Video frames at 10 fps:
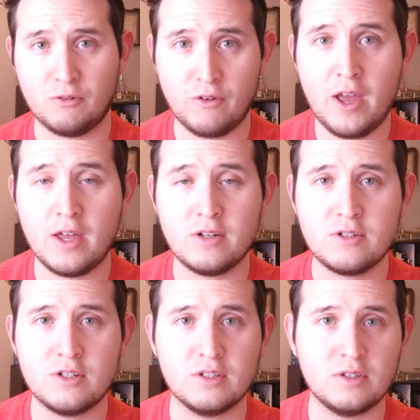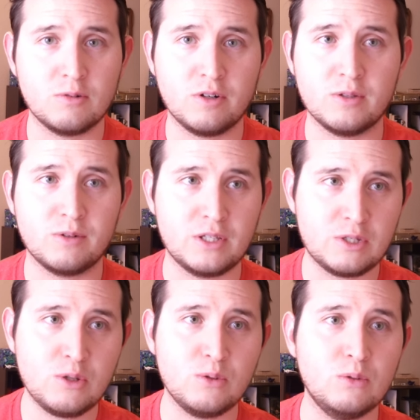Revenge in
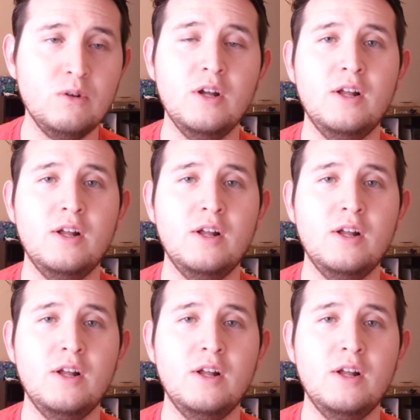2022.